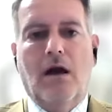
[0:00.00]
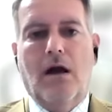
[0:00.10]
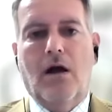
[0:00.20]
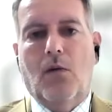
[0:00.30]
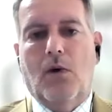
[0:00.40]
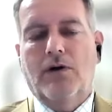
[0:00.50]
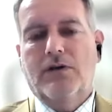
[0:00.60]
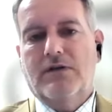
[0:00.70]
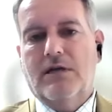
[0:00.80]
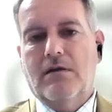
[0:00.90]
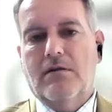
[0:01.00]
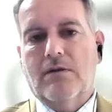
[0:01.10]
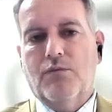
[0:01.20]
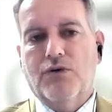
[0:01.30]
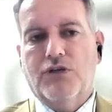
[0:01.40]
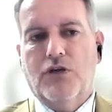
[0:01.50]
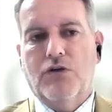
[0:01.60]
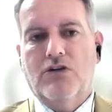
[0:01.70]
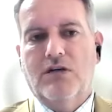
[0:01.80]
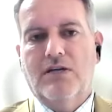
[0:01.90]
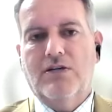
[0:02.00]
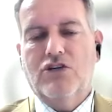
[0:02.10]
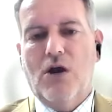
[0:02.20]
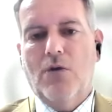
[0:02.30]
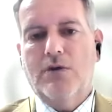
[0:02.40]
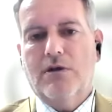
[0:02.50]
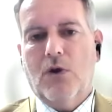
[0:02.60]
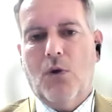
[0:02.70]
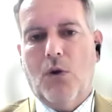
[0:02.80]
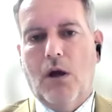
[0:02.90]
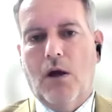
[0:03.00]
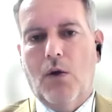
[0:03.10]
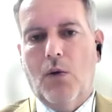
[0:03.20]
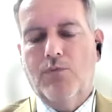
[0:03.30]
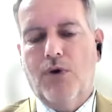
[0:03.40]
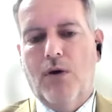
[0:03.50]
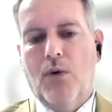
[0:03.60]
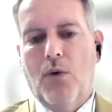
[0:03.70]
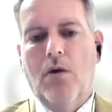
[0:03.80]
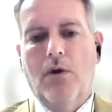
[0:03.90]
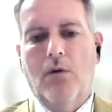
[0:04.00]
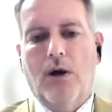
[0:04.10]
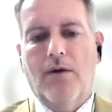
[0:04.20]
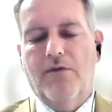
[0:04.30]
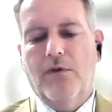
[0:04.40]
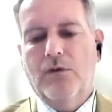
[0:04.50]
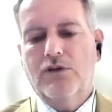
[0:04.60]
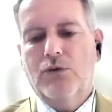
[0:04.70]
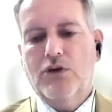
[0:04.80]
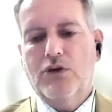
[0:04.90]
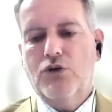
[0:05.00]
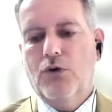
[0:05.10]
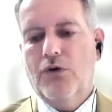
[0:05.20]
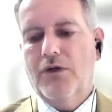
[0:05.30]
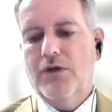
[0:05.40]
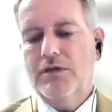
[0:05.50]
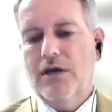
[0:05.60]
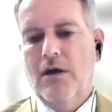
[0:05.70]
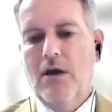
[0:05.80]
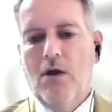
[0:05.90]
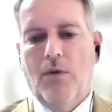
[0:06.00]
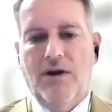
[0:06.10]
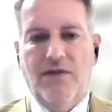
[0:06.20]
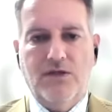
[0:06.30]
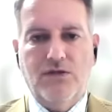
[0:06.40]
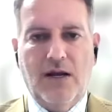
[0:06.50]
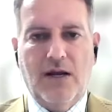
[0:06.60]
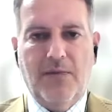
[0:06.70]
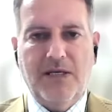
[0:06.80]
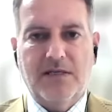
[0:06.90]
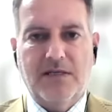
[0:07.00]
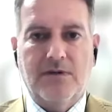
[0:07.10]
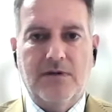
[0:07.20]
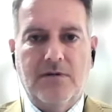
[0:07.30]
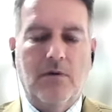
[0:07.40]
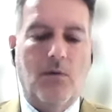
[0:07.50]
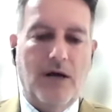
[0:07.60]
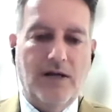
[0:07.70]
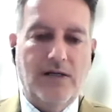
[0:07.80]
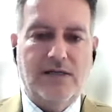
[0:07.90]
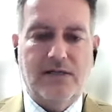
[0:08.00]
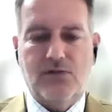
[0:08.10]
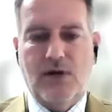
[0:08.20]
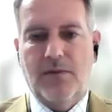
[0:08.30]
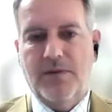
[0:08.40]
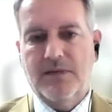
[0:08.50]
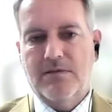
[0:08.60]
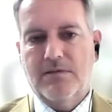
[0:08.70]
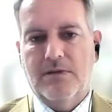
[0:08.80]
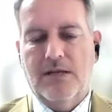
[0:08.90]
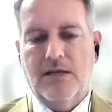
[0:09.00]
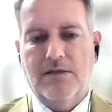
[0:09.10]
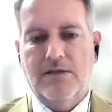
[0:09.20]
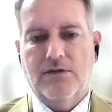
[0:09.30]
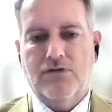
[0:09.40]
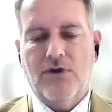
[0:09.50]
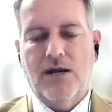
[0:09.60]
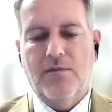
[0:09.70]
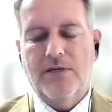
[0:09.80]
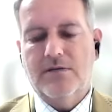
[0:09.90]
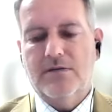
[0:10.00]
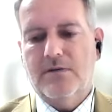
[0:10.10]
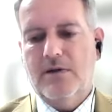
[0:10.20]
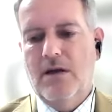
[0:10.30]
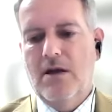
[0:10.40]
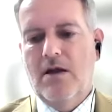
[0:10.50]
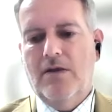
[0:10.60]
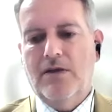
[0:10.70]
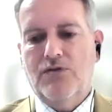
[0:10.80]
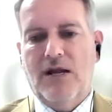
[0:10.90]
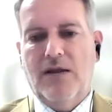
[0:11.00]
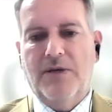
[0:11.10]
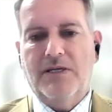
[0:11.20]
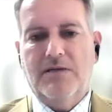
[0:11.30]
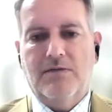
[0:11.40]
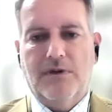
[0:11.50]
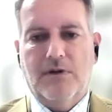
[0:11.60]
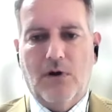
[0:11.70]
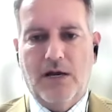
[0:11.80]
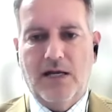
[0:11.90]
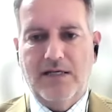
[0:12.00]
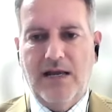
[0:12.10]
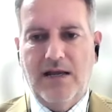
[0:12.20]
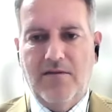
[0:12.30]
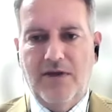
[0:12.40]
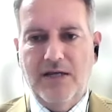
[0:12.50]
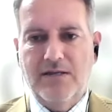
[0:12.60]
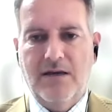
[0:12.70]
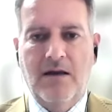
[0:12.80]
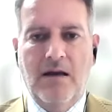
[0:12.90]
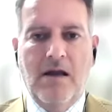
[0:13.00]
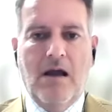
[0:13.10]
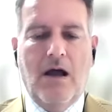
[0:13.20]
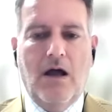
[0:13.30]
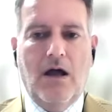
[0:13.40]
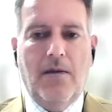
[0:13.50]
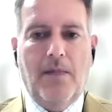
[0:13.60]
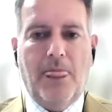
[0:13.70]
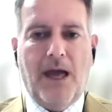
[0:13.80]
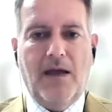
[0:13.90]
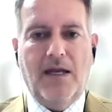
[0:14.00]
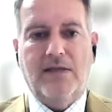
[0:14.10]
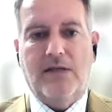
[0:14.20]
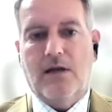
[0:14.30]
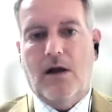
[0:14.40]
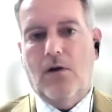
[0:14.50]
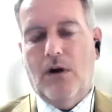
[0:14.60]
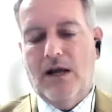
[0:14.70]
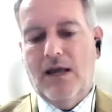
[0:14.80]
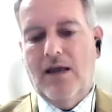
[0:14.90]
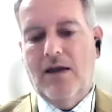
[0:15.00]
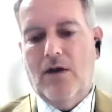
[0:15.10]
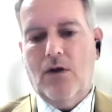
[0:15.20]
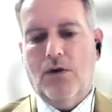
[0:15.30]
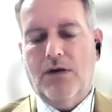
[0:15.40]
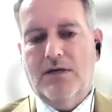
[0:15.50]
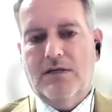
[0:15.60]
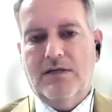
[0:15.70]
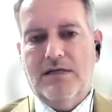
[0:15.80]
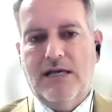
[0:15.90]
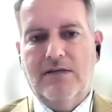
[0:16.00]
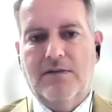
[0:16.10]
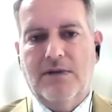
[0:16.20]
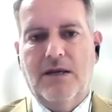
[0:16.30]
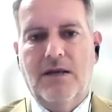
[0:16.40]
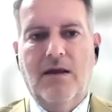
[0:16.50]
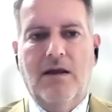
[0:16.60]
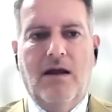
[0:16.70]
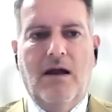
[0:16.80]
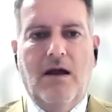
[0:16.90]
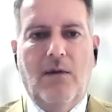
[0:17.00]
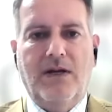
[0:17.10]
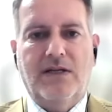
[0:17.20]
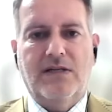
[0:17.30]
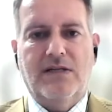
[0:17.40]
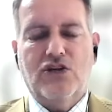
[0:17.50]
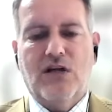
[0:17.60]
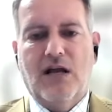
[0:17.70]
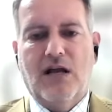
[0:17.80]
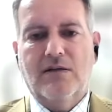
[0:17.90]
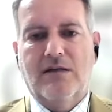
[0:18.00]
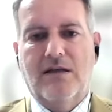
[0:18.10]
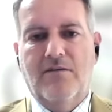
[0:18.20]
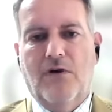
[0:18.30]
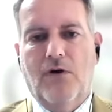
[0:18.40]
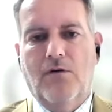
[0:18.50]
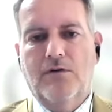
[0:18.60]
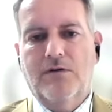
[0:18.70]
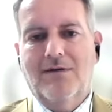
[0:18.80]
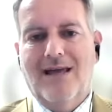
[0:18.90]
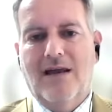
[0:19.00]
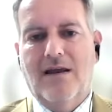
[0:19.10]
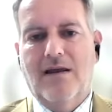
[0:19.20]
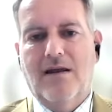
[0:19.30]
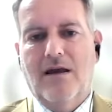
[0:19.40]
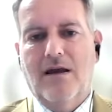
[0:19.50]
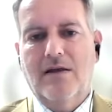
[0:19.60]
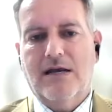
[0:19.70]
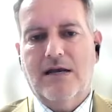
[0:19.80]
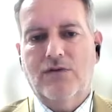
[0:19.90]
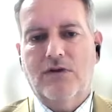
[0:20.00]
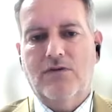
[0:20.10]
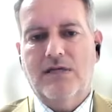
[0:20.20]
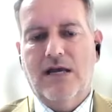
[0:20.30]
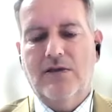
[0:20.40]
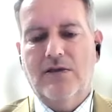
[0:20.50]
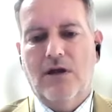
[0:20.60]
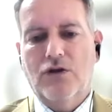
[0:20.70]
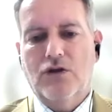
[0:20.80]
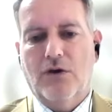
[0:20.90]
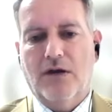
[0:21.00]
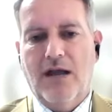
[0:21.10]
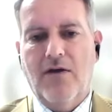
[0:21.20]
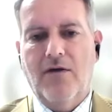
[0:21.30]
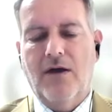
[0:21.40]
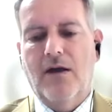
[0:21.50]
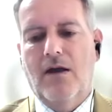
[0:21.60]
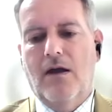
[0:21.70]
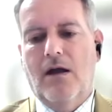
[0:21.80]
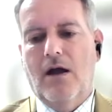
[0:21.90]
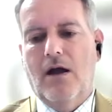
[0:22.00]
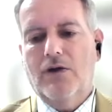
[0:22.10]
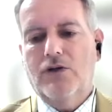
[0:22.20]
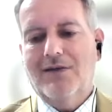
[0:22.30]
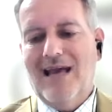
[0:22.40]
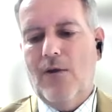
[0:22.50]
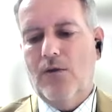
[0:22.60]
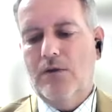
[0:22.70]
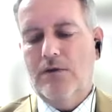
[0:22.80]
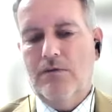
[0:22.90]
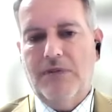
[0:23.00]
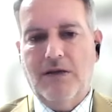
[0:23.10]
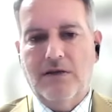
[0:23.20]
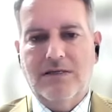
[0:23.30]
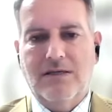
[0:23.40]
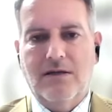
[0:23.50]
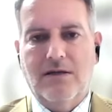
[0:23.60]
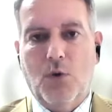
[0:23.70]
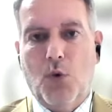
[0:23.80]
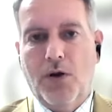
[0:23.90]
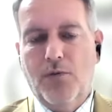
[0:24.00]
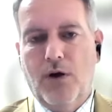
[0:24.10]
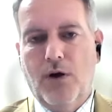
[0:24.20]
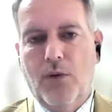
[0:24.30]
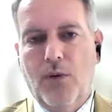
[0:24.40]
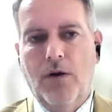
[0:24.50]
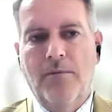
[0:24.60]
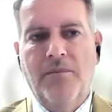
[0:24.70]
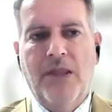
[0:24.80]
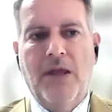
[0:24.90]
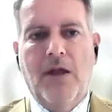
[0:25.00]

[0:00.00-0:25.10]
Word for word: what the, the prosecution needs to show is the quid pro quo. And one of them was to ensure that one of the Israeli businessmen, or one is an Israeli businessman, the other is an Australian businessman. The Israeli businessman got a 10 year visa. Um, and Netanyahu, again, according to this testimony, uh, went to such lengths that he involved then uh, Secretary of State John Kerry. Uh, so that would be considered the quid pro quo.